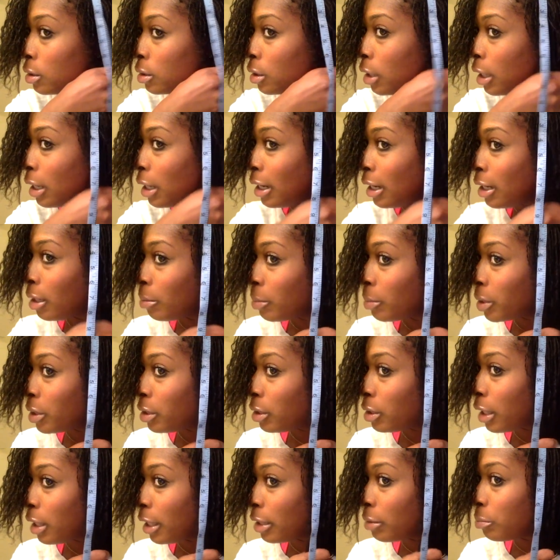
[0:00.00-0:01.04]
And I am gonna
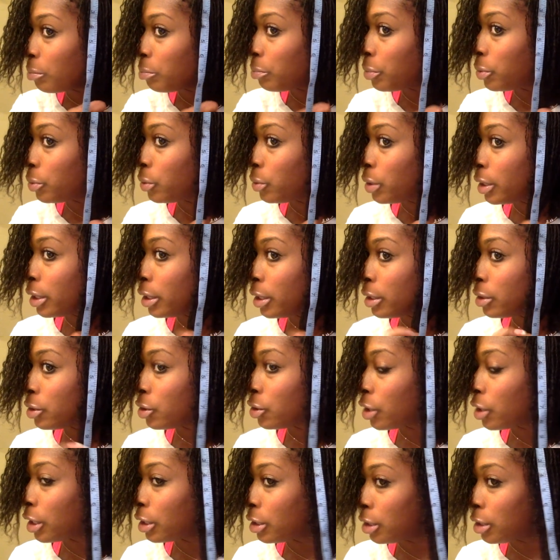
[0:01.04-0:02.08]
like pull it and
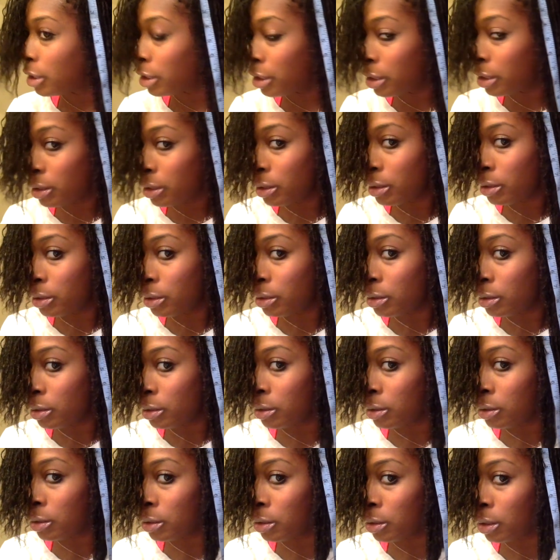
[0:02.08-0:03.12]
stretch it
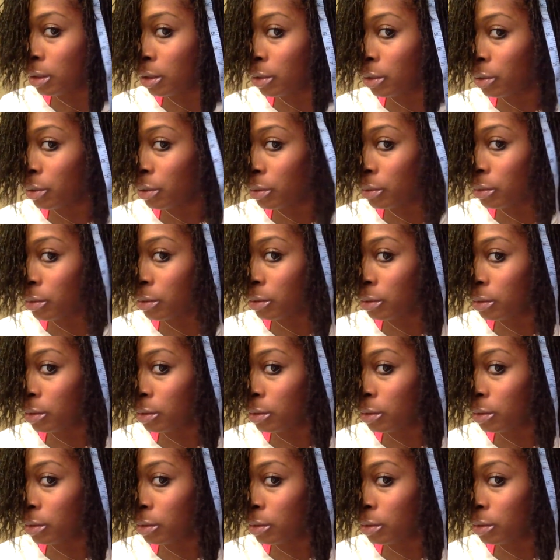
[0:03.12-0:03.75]
a little